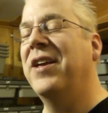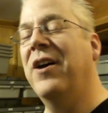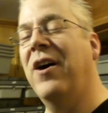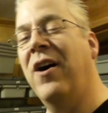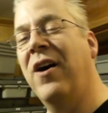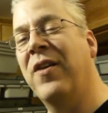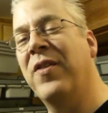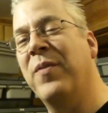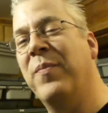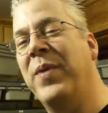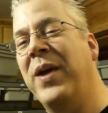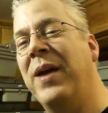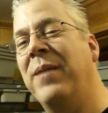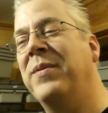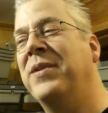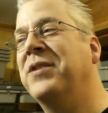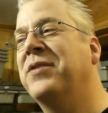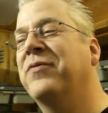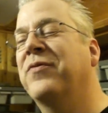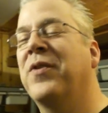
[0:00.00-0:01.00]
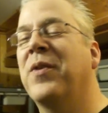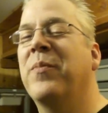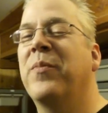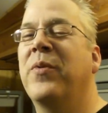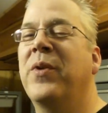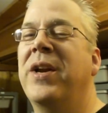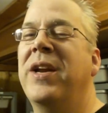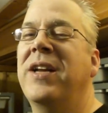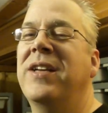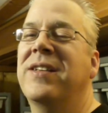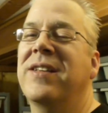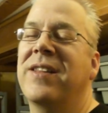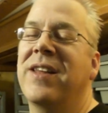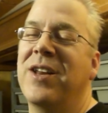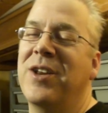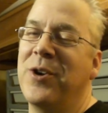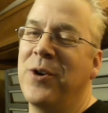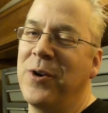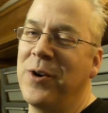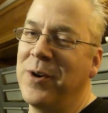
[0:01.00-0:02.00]
all the babies from breeding to
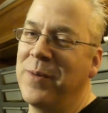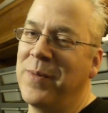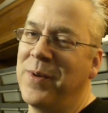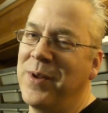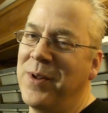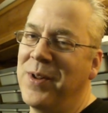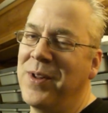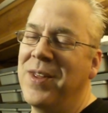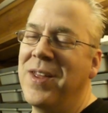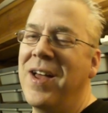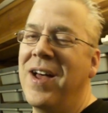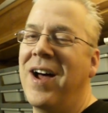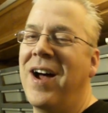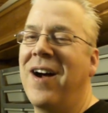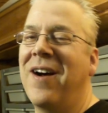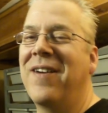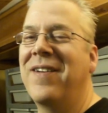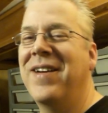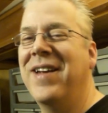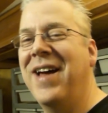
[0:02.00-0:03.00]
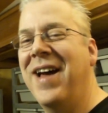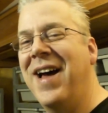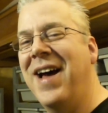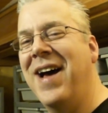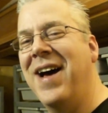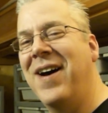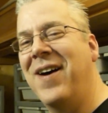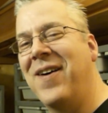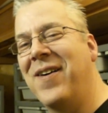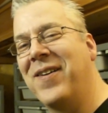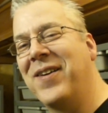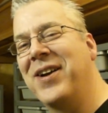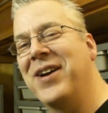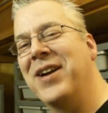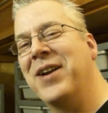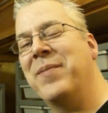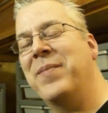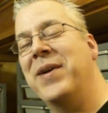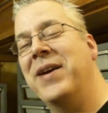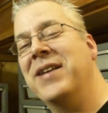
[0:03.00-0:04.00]
the normal are now
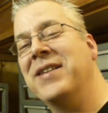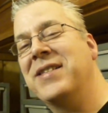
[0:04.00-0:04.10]
going to be,